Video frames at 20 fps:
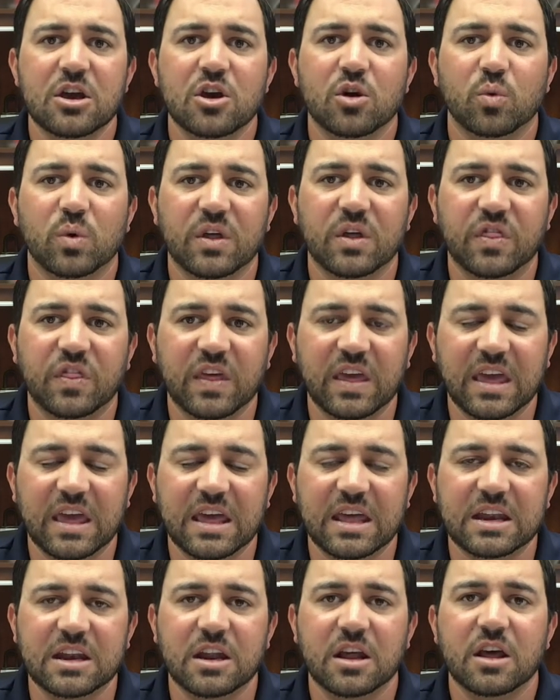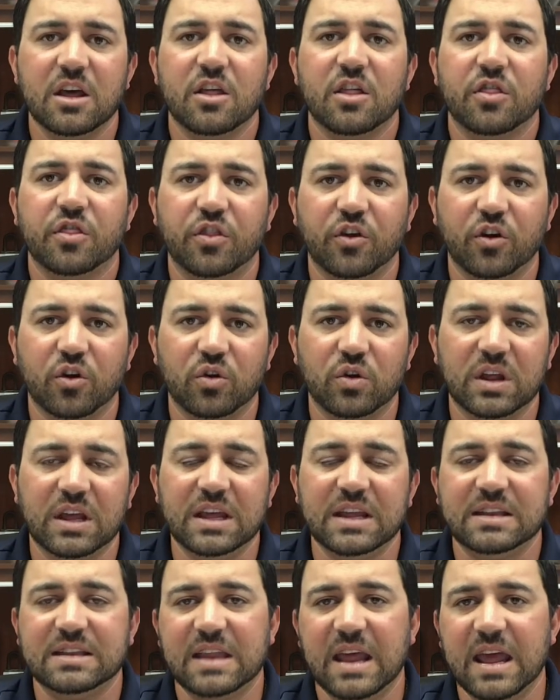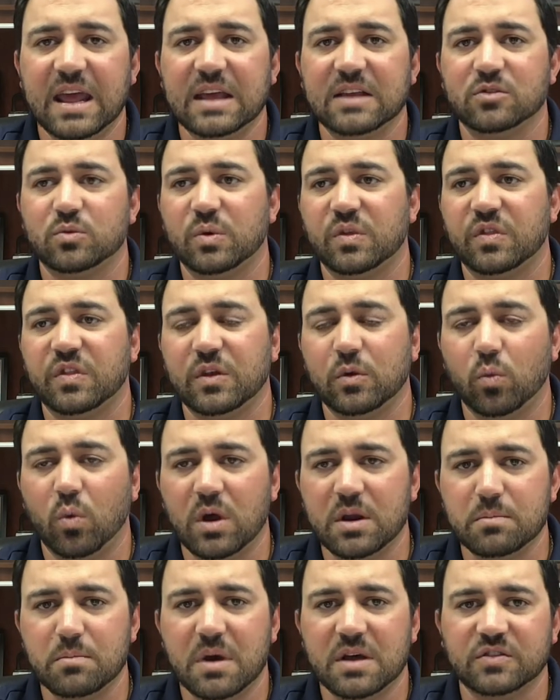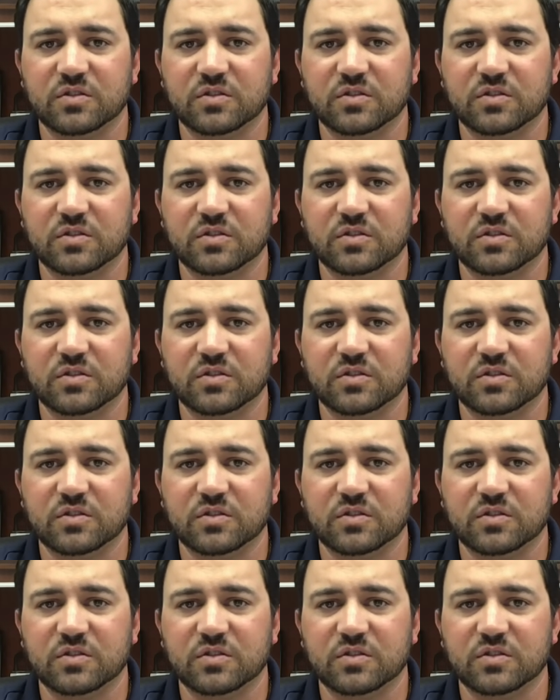within 30 days, within 1 month.